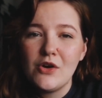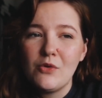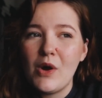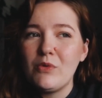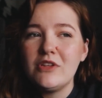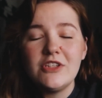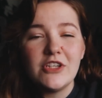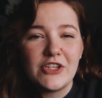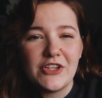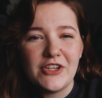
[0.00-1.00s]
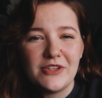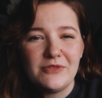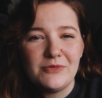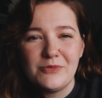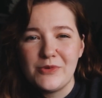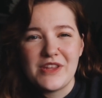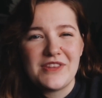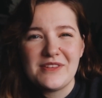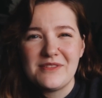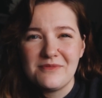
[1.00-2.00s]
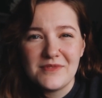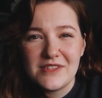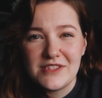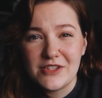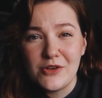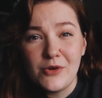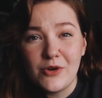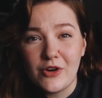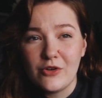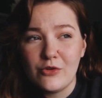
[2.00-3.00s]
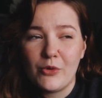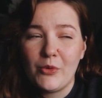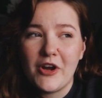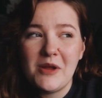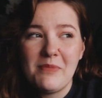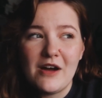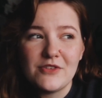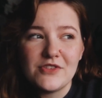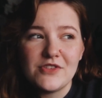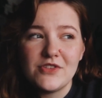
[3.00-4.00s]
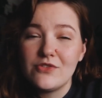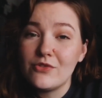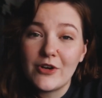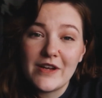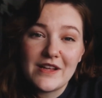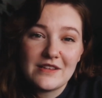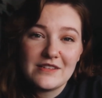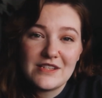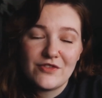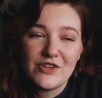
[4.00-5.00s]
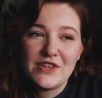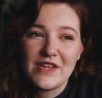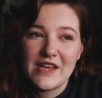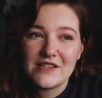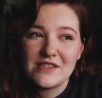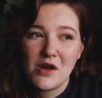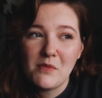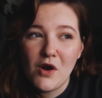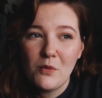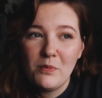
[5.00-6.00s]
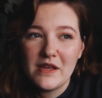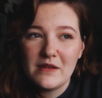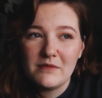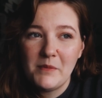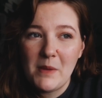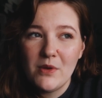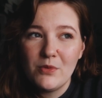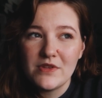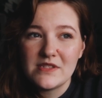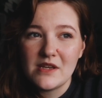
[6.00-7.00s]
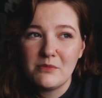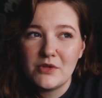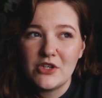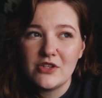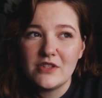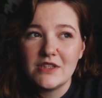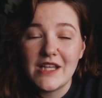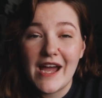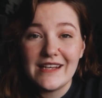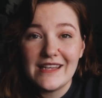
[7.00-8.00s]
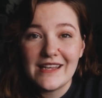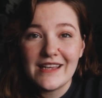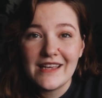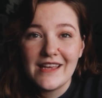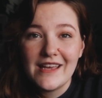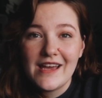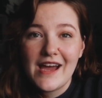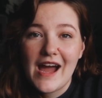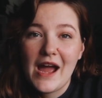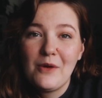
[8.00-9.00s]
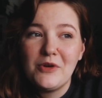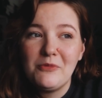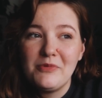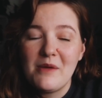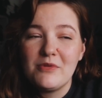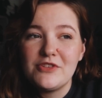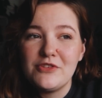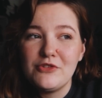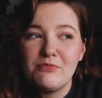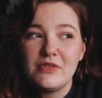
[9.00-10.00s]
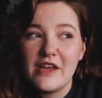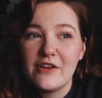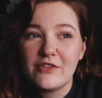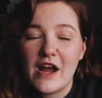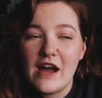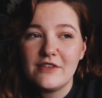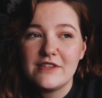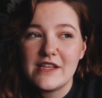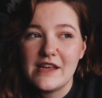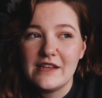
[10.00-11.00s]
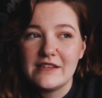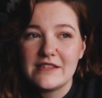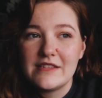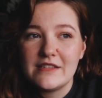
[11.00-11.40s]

what will look good with decor or worry about storing different things. So I'm hoping maybe with some good lining, I will be able to play around and